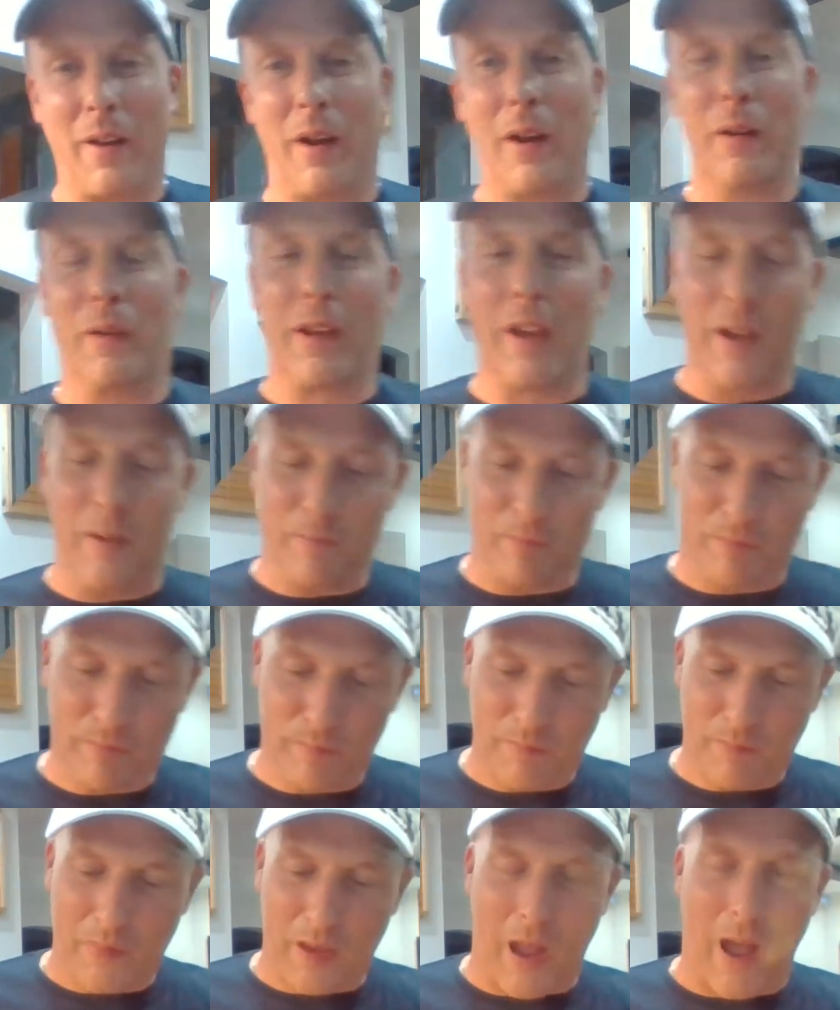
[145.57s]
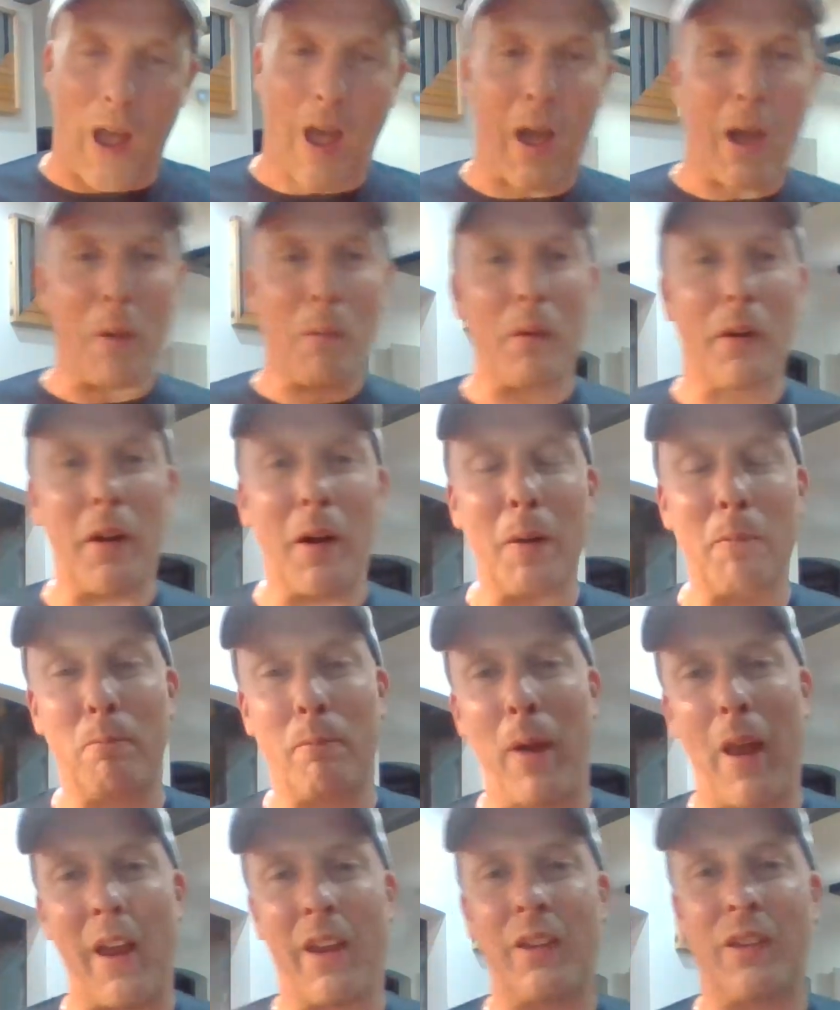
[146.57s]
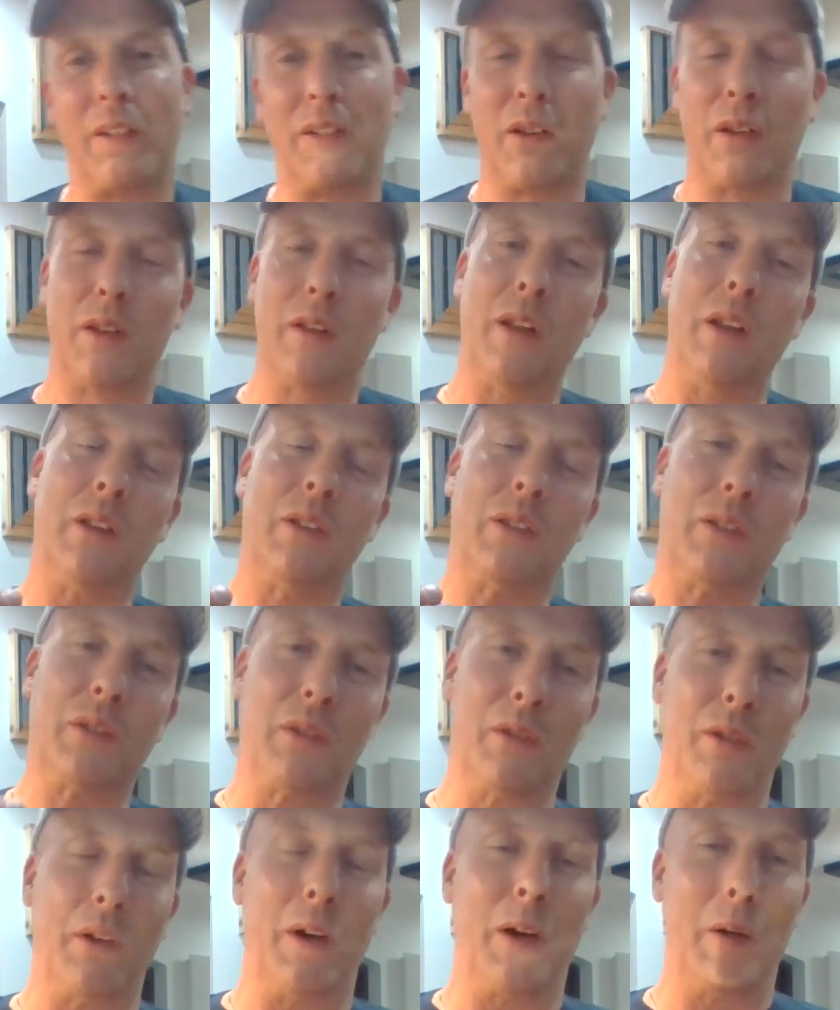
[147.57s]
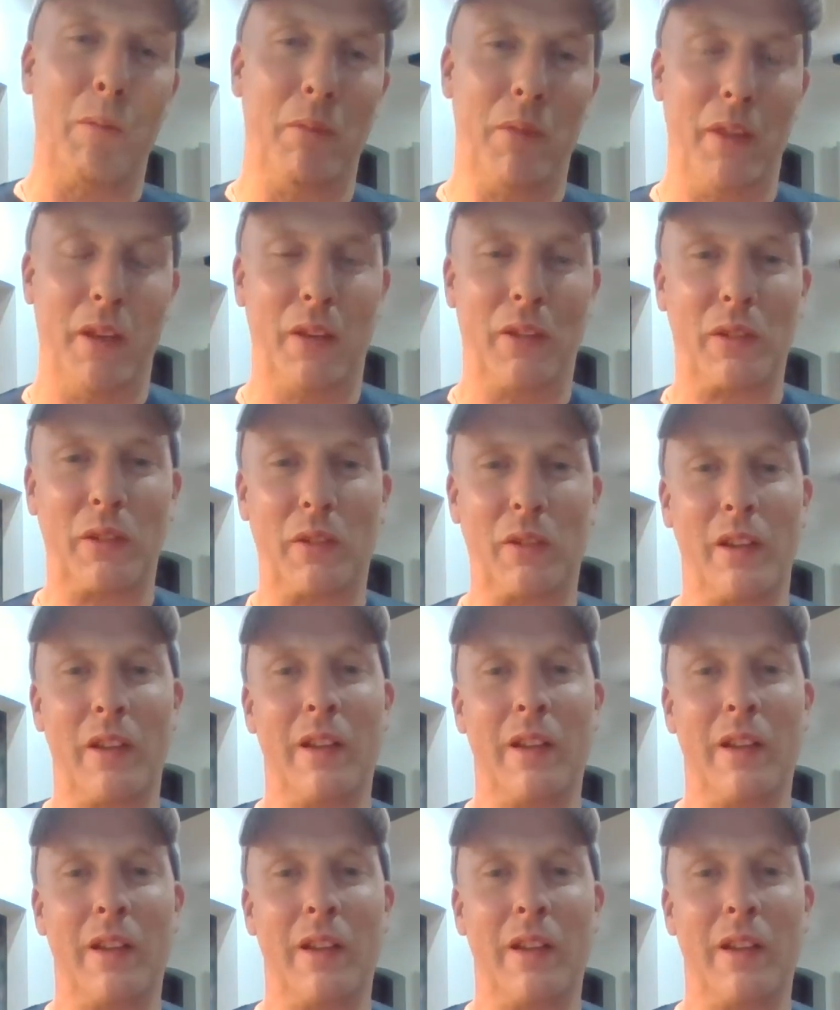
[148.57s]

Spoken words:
Okay, how would I best describe this?